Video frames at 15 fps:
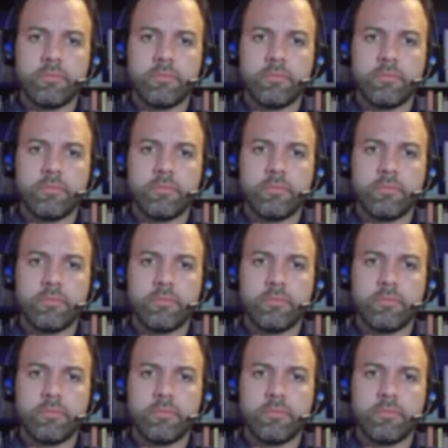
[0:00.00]

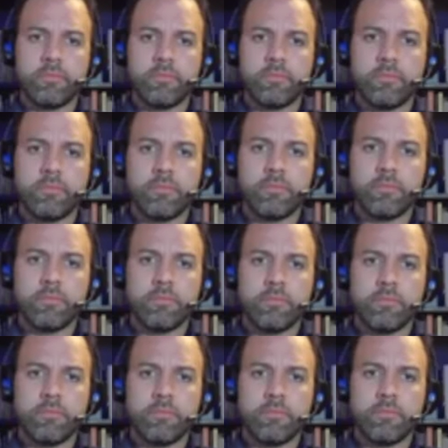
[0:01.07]

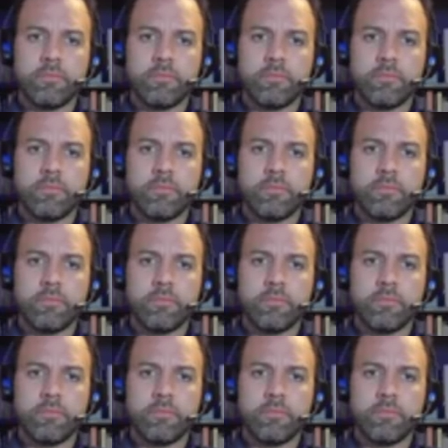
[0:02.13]
(not speaking)